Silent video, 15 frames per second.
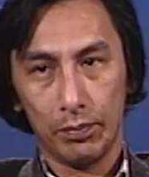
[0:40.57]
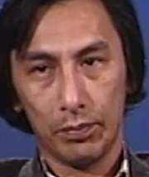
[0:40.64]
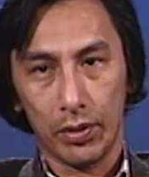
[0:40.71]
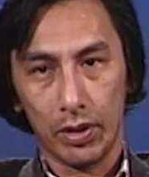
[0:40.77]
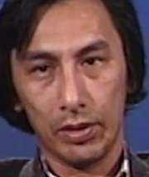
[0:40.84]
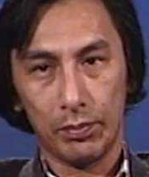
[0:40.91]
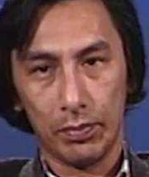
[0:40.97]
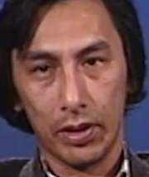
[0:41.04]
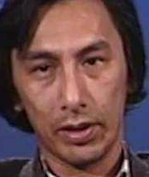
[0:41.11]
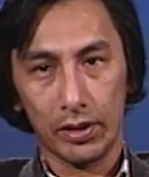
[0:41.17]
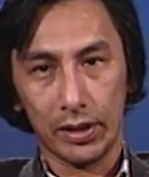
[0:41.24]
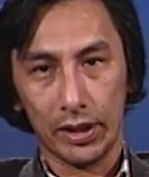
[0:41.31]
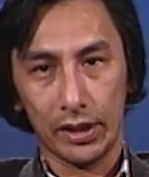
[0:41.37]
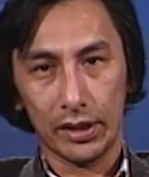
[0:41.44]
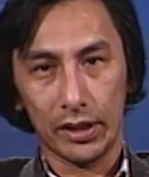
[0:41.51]
party
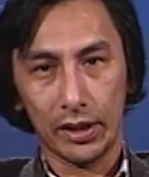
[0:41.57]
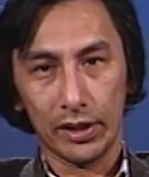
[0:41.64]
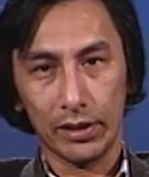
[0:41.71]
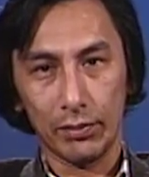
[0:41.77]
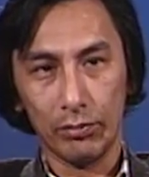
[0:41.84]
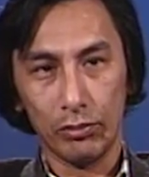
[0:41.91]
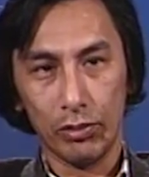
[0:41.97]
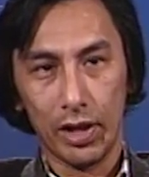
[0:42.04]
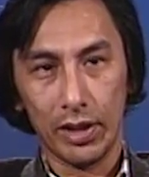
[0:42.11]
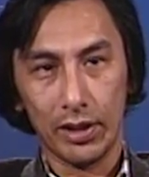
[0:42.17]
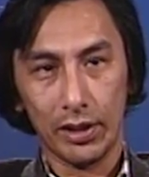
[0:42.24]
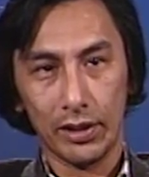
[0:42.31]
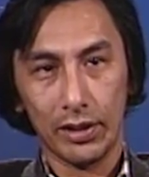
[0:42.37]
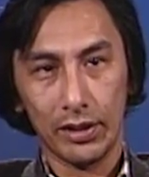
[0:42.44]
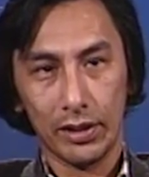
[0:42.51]
politics system run
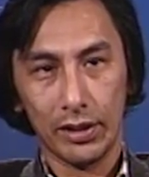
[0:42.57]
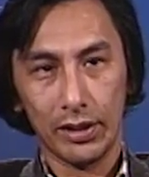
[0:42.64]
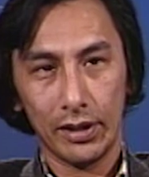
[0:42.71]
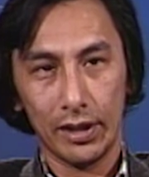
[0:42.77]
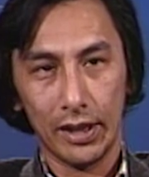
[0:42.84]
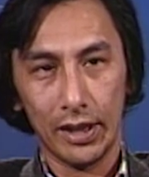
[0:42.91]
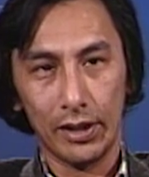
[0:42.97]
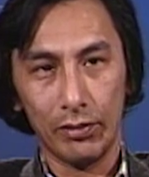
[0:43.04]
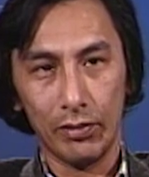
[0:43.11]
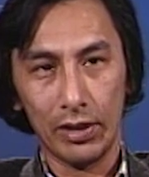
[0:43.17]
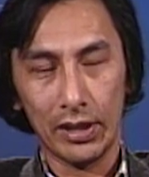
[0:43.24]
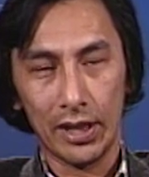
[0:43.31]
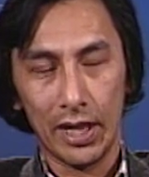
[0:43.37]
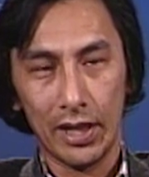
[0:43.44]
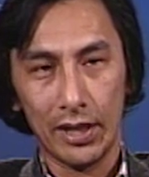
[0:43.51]
in
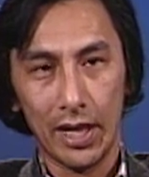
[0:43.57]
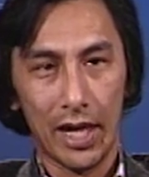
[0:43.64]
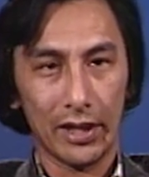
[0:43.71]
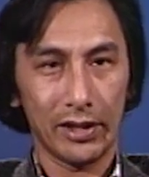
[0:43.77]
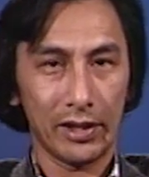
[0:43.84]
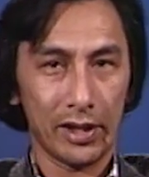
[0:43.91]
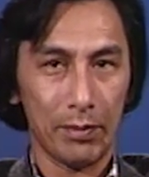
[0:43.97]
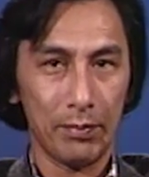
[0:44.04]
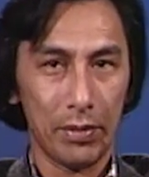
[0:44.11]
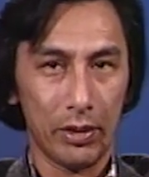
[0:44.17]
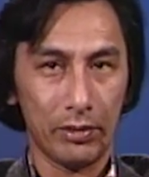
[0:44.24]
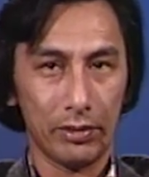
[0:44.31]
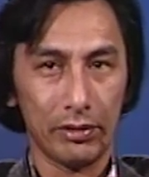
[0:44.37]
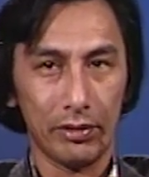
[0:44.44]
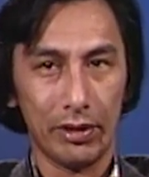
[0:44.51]
Greenland as compared
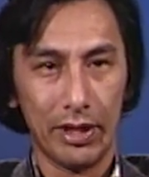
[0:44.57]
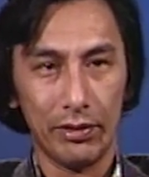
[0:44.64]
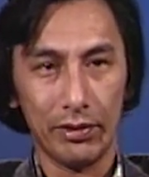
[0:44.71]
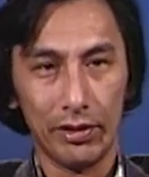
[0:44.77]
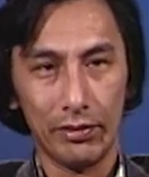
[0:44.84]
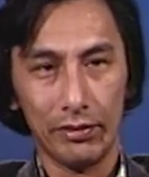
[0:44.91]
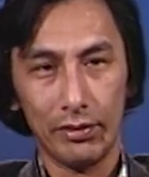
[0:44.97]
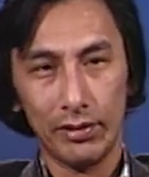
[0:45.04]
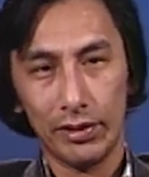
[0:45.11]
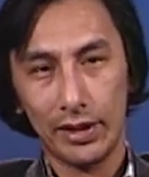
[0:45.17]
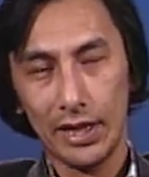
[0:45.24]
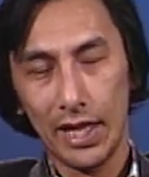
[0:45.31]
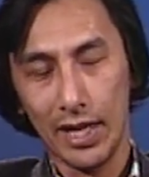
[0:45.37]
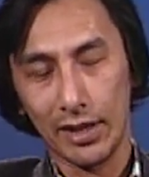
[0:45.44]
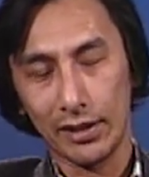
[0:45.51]
to here in
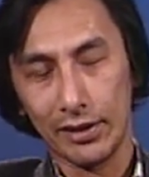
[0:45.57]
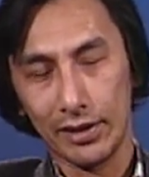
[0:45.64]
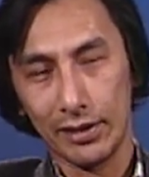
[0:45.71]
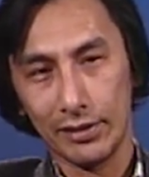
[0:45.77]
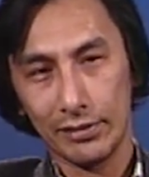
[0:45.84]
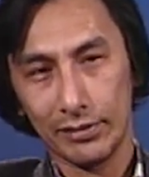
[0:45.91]
Canada?